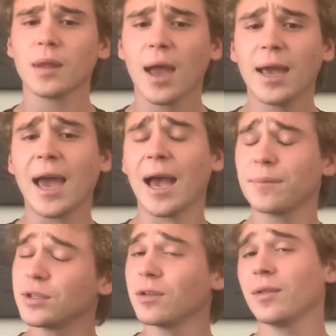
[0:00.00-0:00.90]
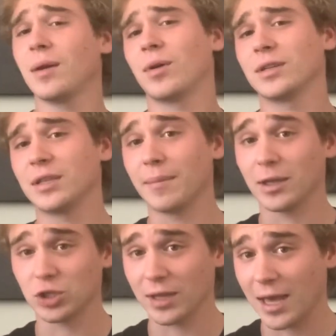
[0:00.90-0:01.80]
I absolutely wanted to
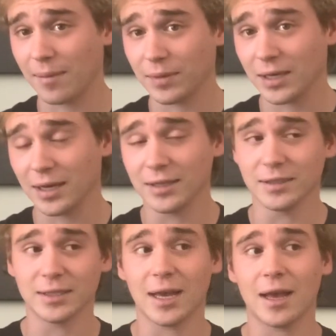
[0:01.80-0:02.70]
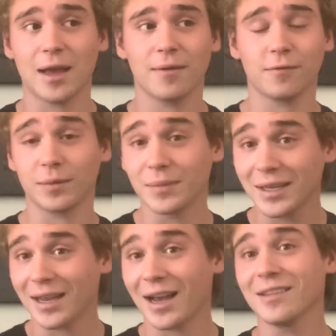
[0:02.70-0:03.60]
mention that because for
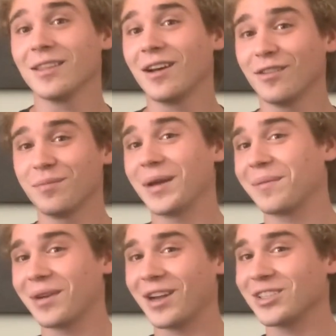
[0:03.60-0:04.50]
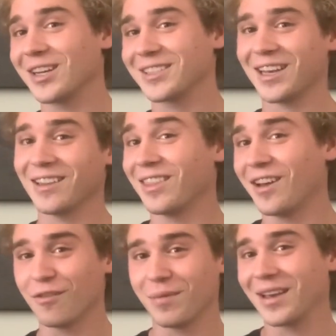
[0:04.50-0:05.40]
me, I love big projects. I
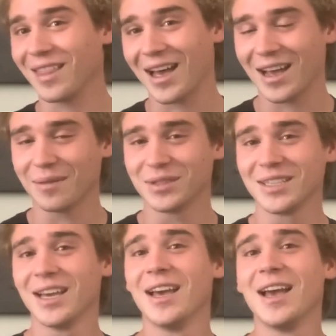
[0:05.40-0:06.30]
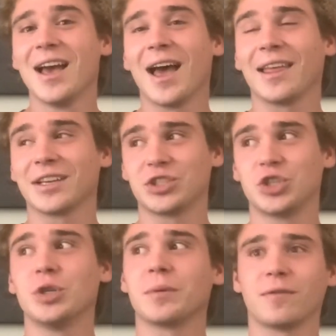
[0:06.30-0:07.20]
love big labs. I think it's
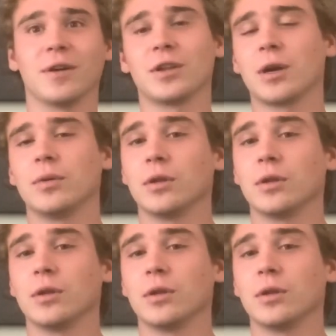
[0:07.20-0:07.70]
super fun to go into